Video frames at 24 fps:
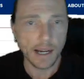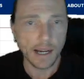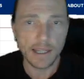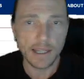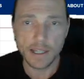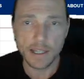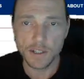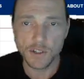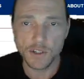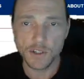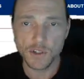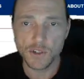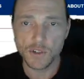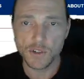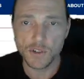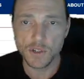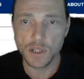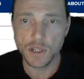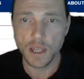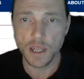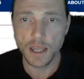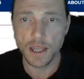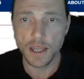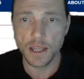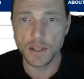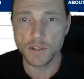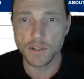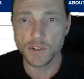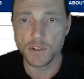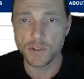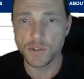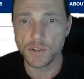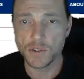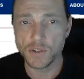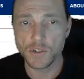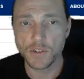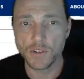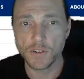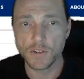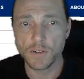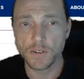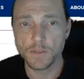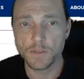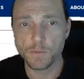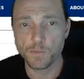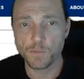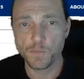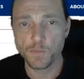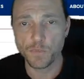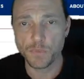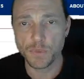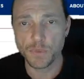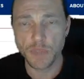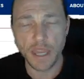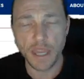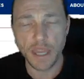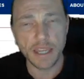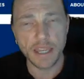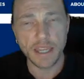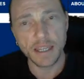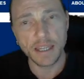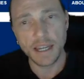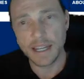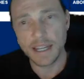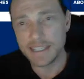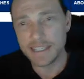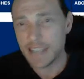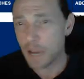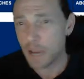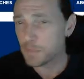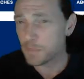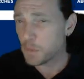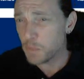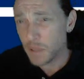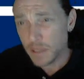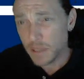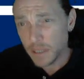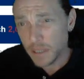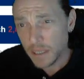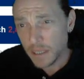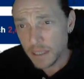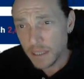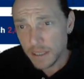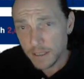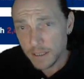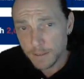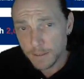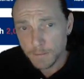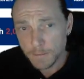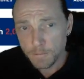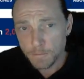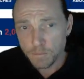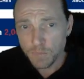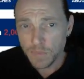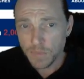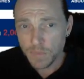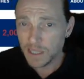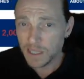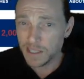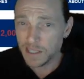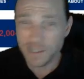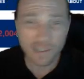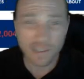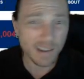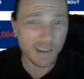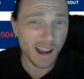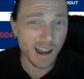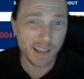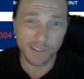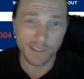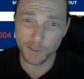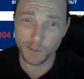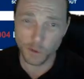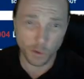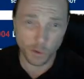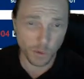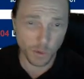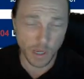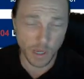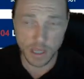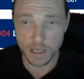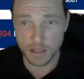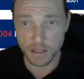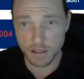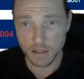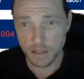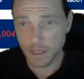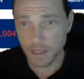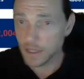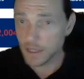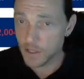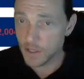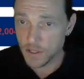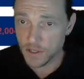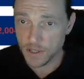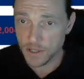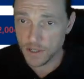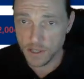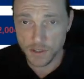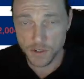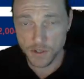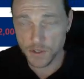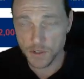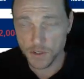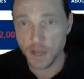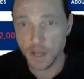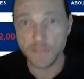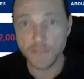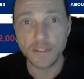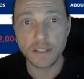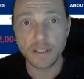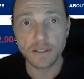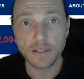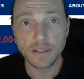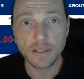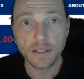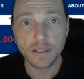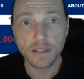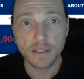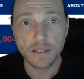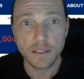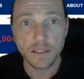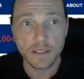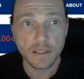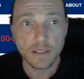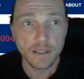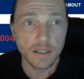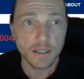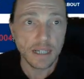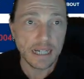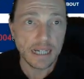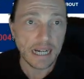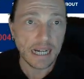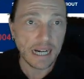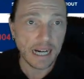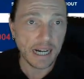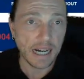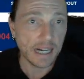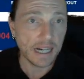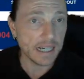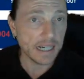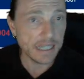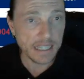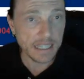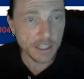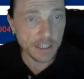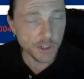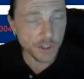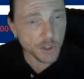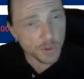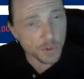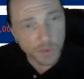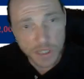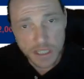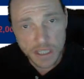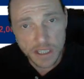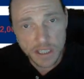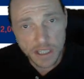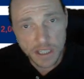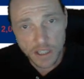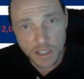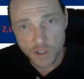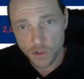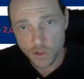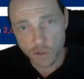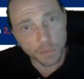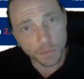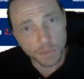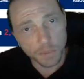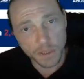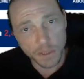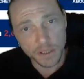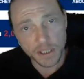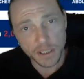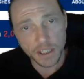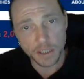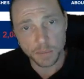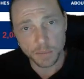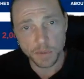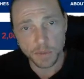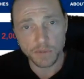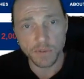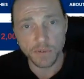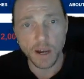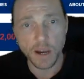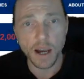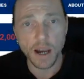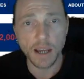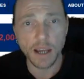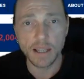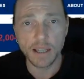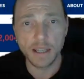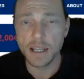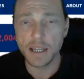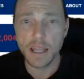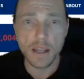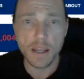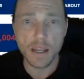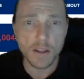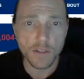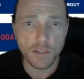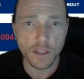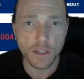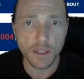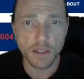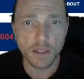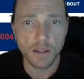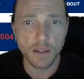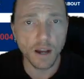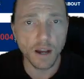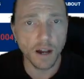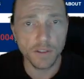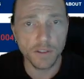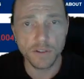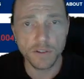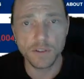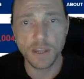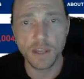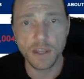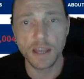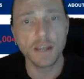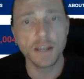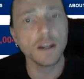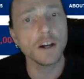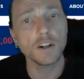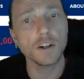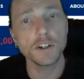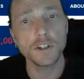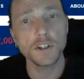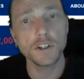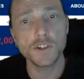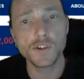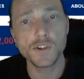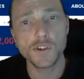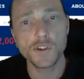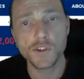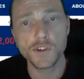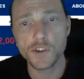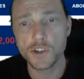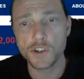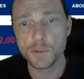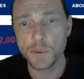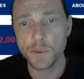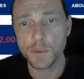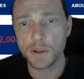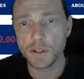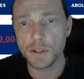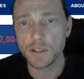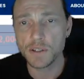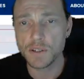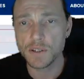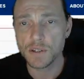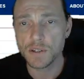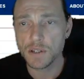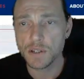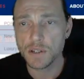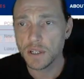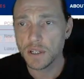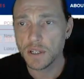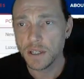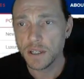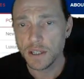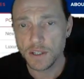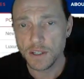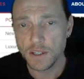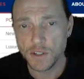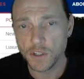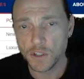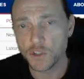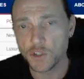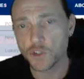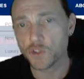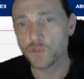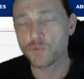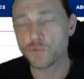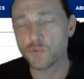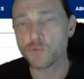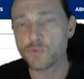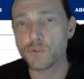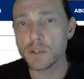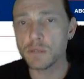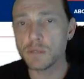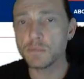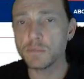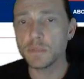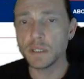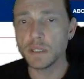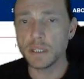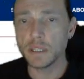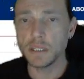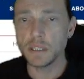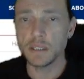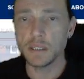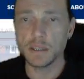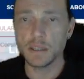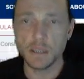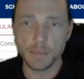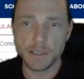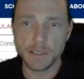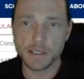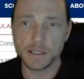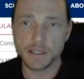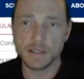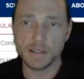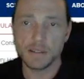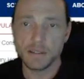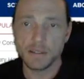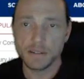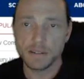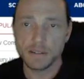It's like adaptability is not great. It's 6 or 7. Its uniqueness or ability to provide anything other than a good search experience is extremely limited.